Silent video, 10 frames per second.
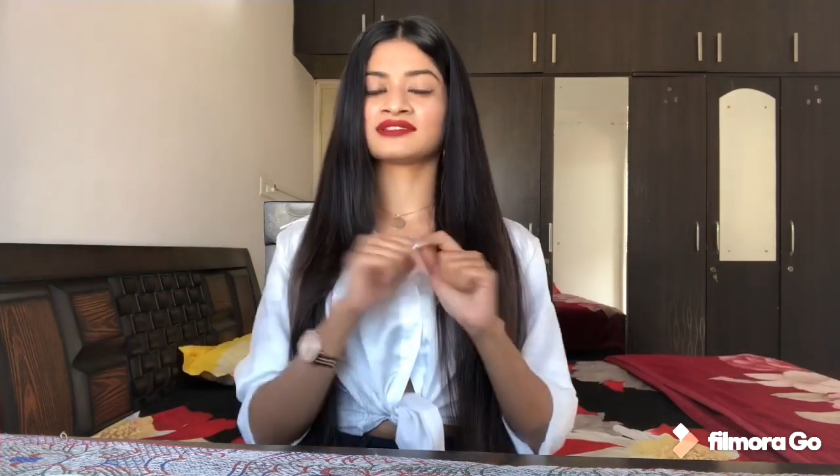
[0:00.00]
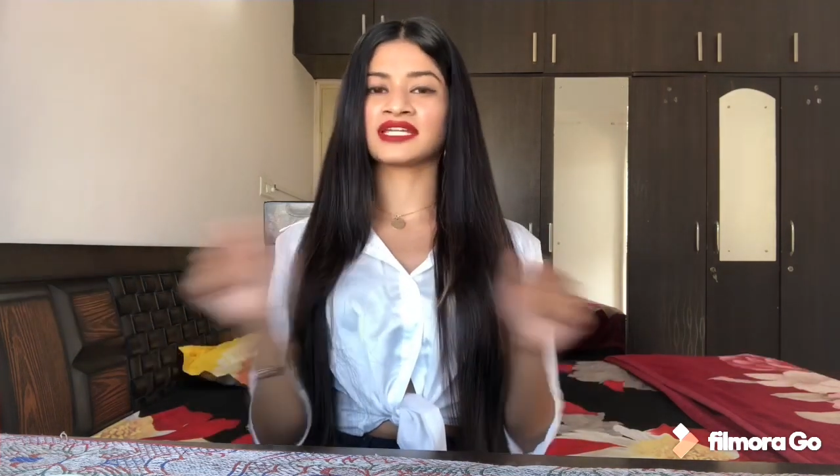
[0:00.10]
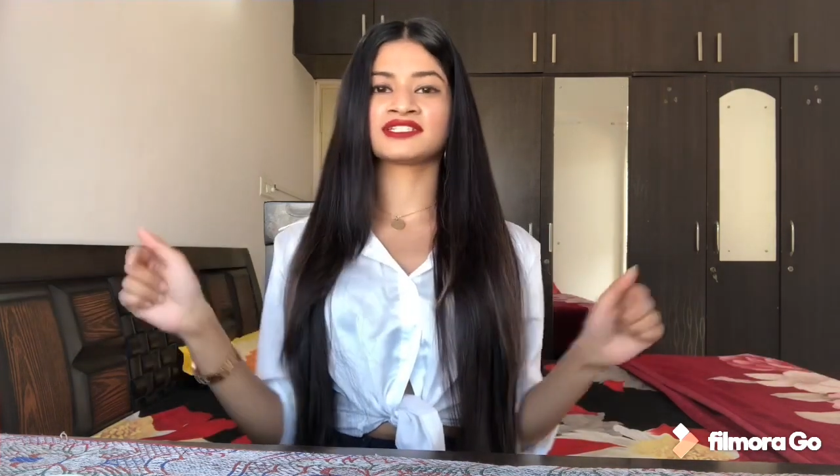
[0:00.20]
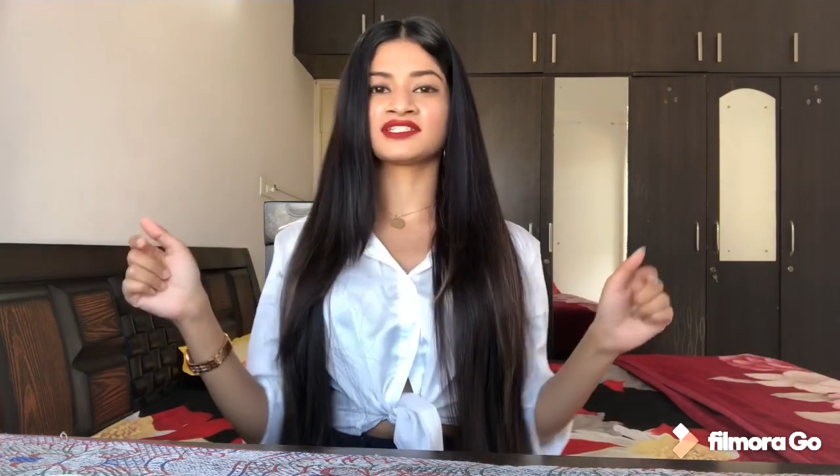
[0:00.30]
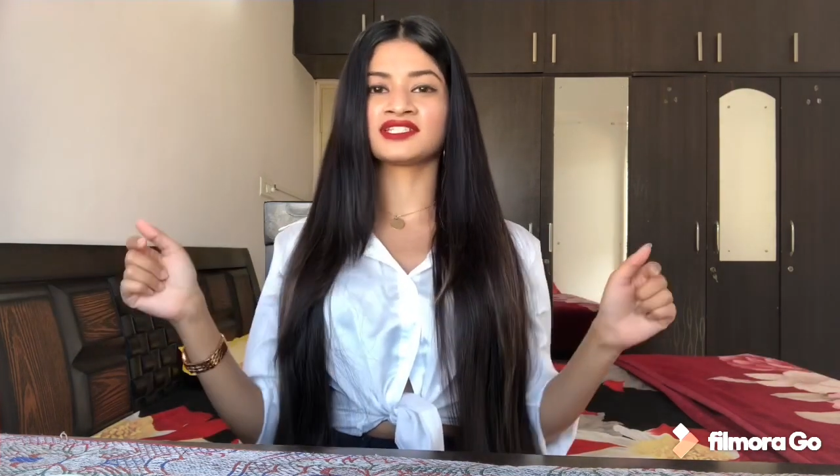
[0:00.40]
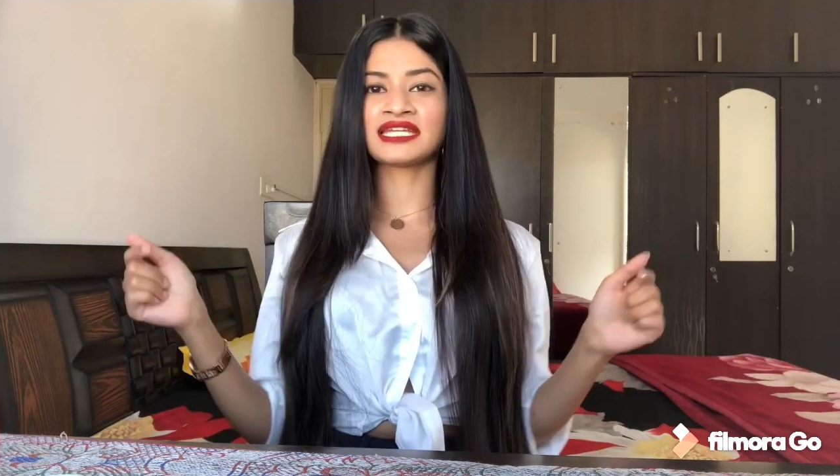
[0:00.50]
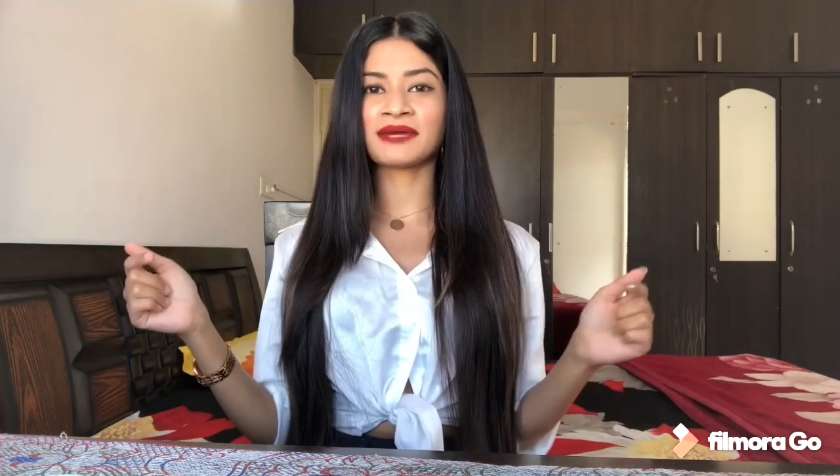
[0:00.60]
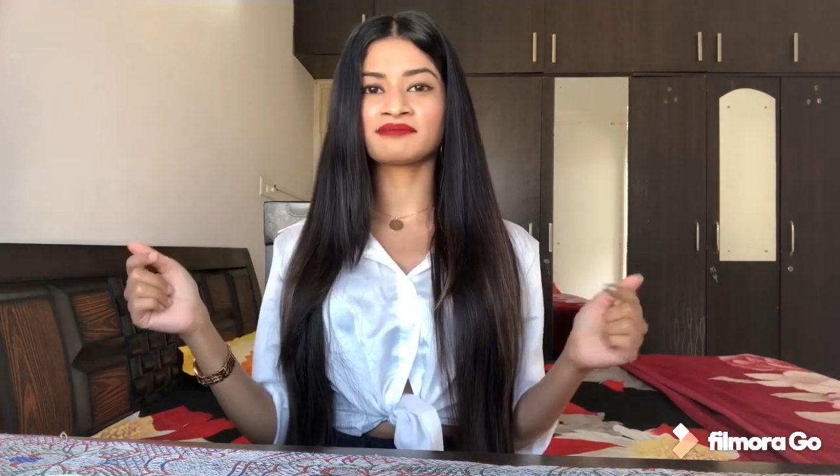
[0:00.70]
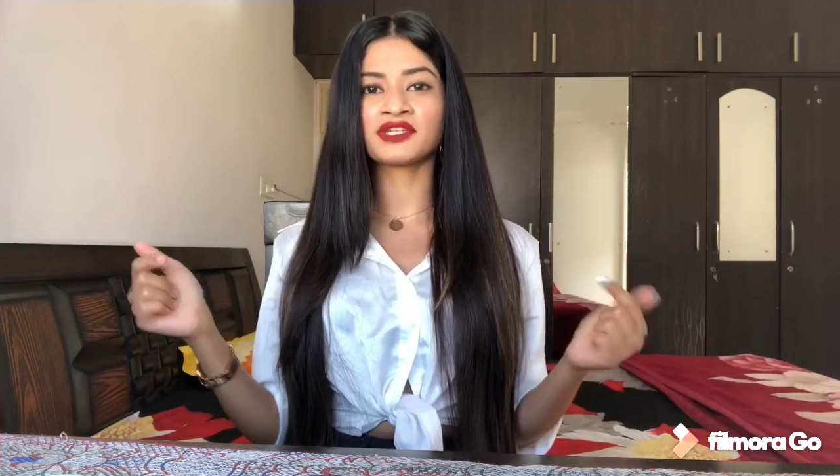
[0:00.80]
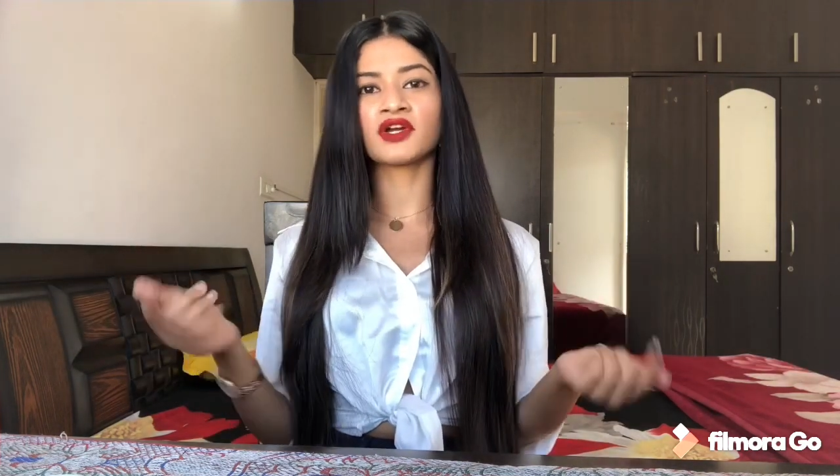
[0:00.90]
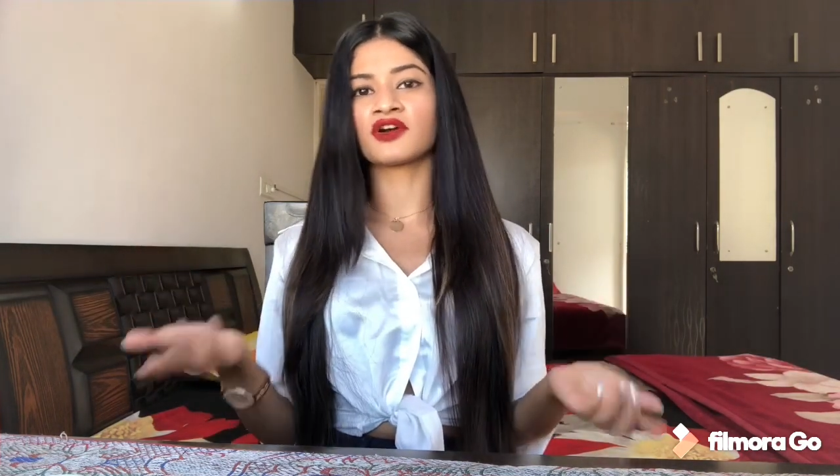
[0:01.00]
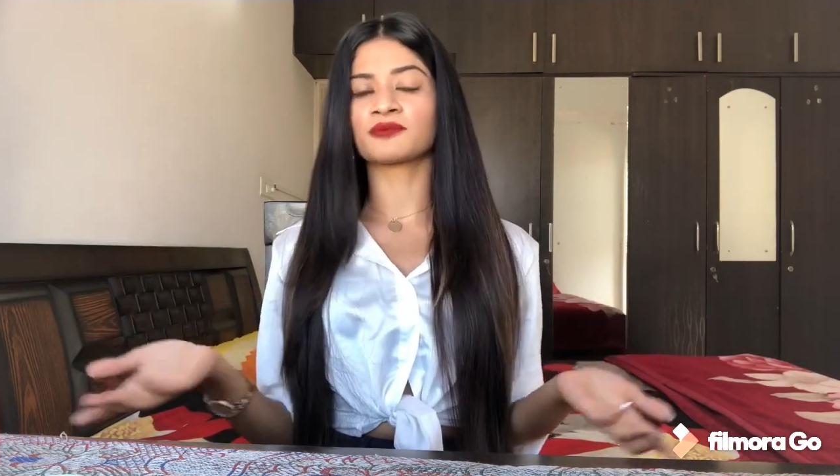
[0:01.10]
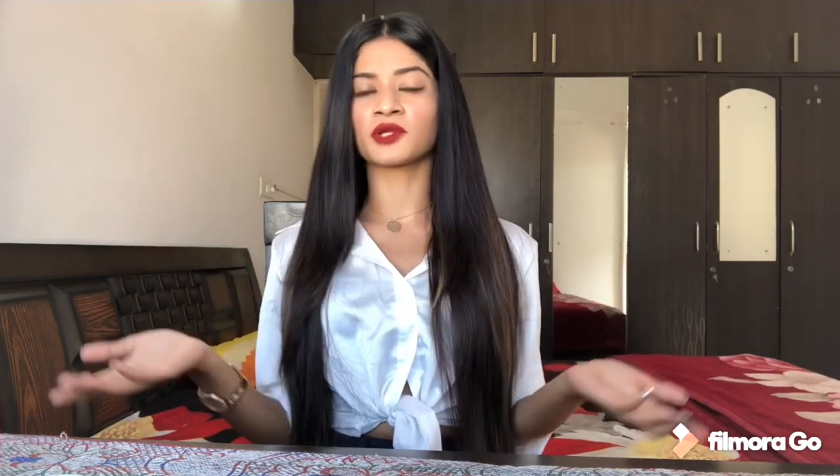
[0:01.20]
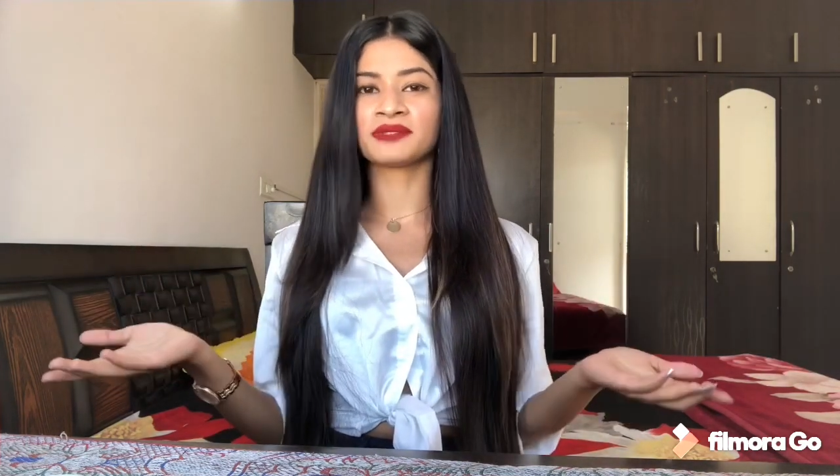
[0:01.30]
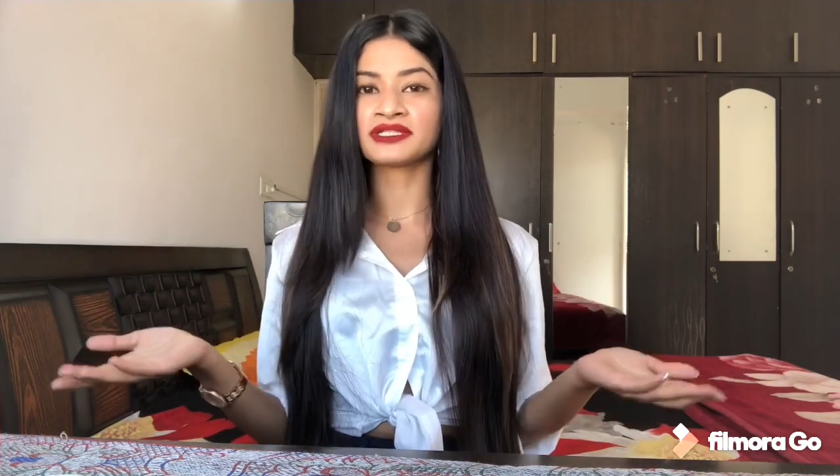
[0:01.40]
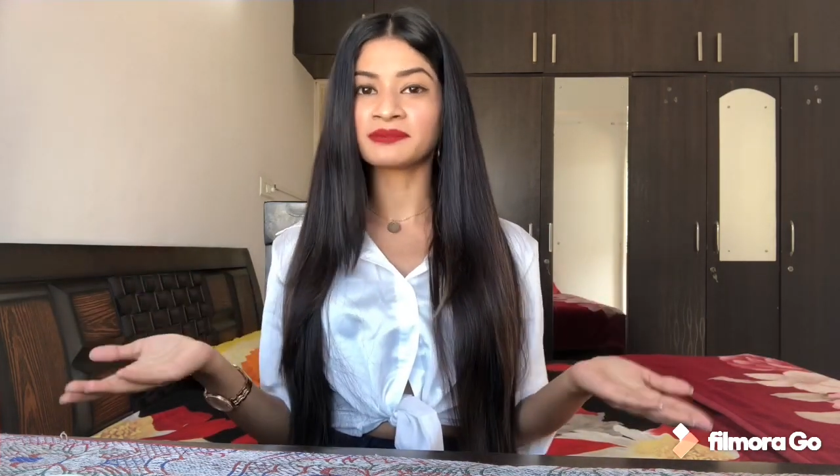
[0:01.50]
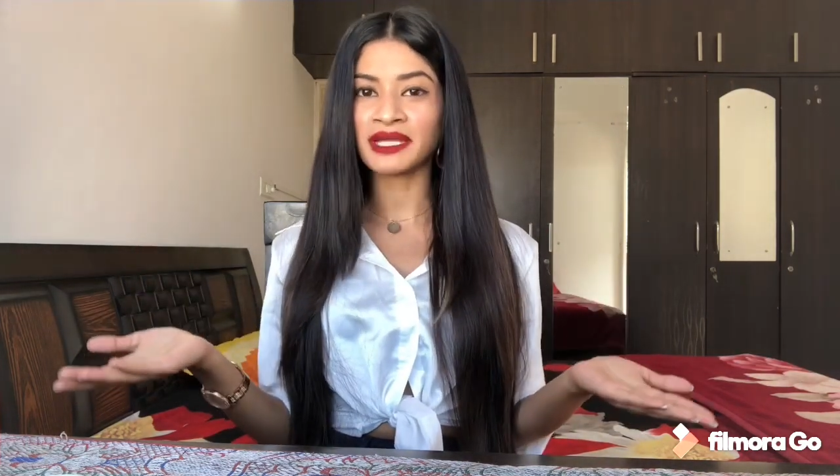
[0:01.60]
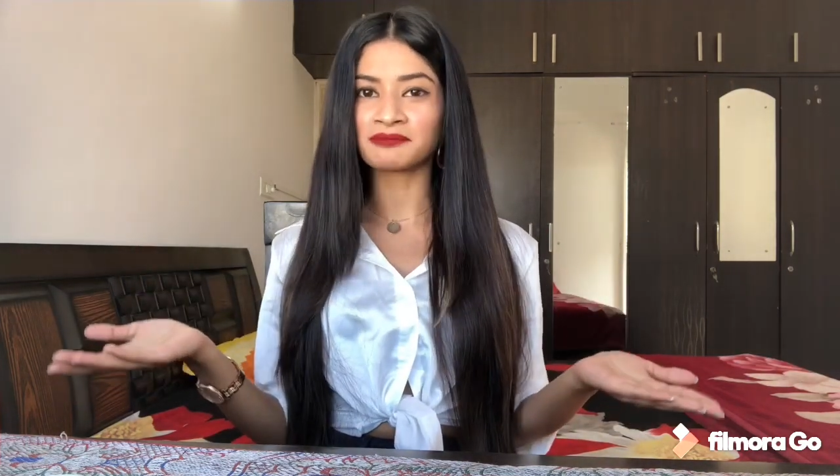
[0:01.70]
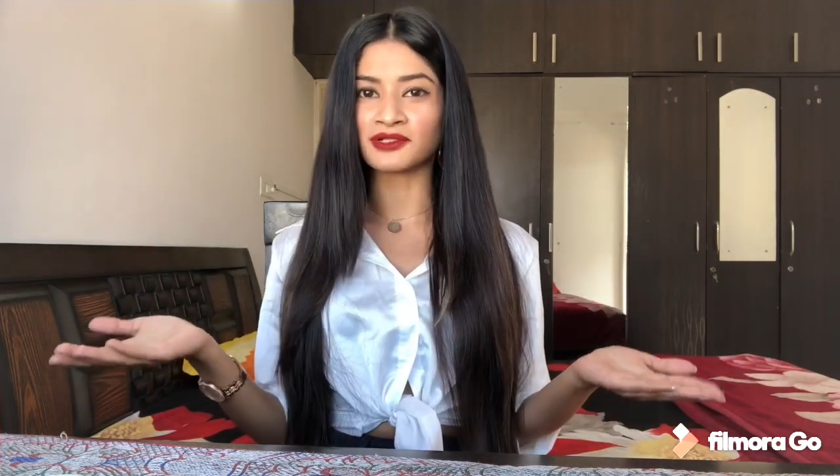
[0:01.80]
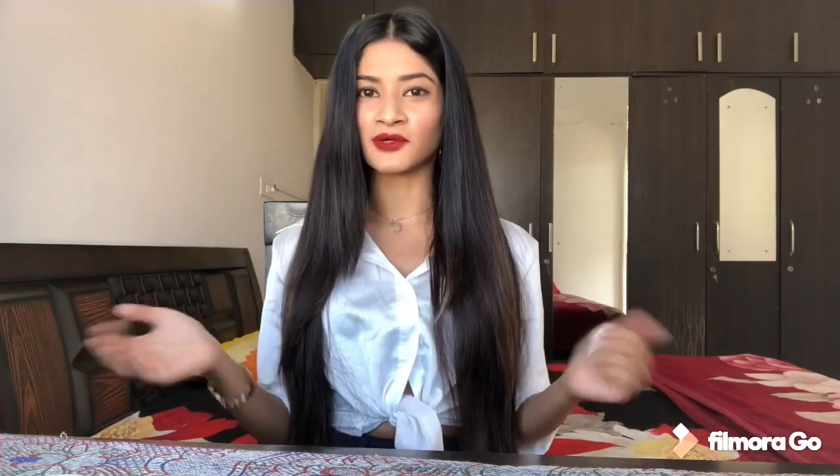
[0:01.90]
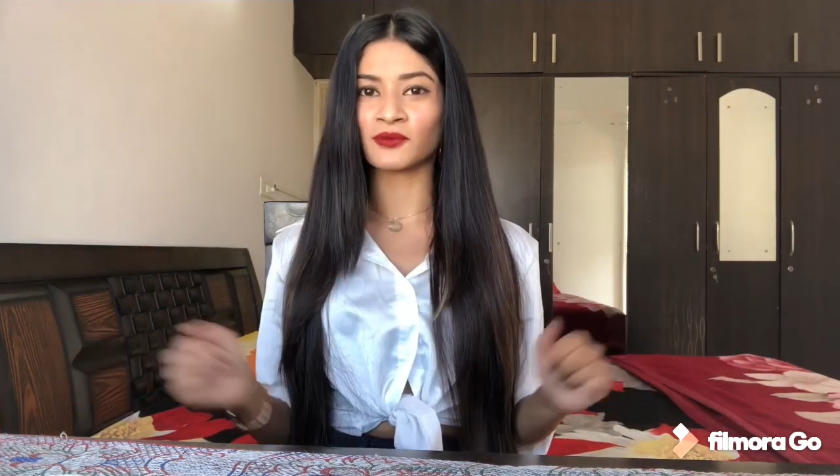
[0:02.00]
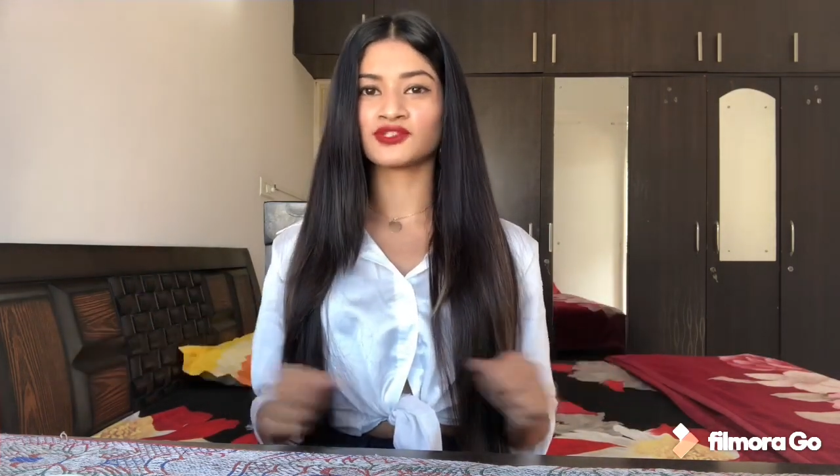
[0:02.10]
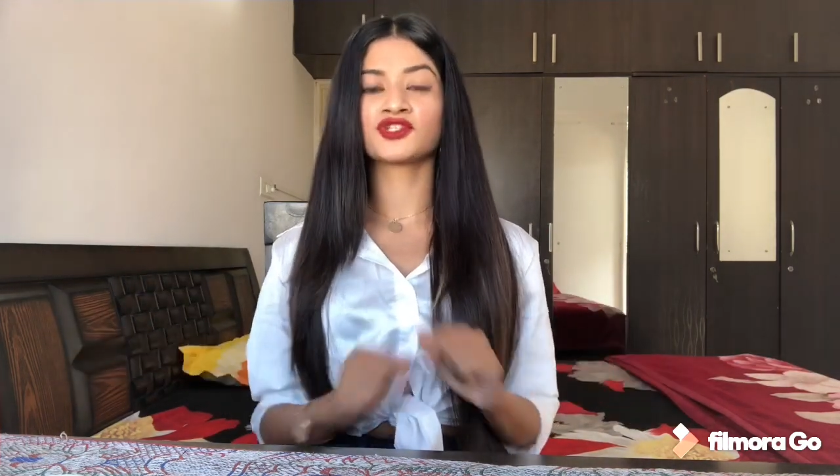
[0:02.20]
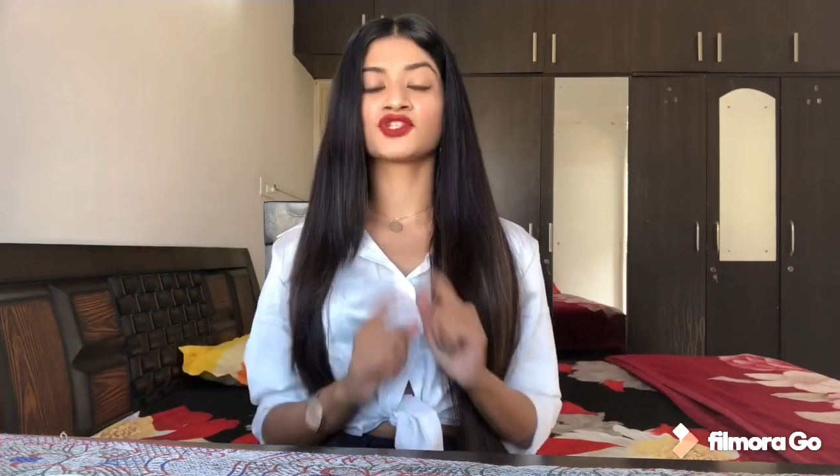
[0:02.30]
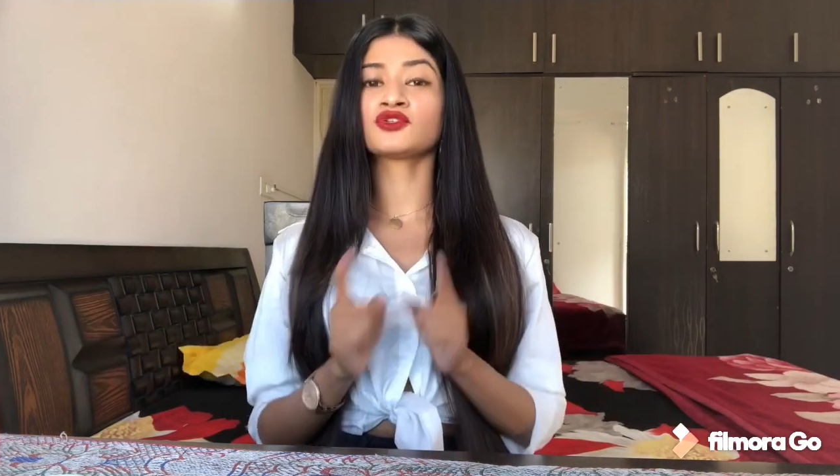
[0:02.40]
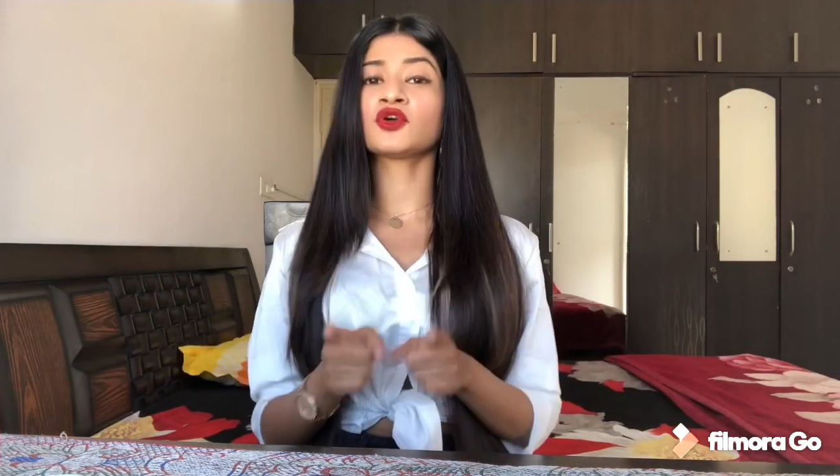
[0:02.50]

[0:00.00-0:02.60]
guys can DM me or probably comment below. So you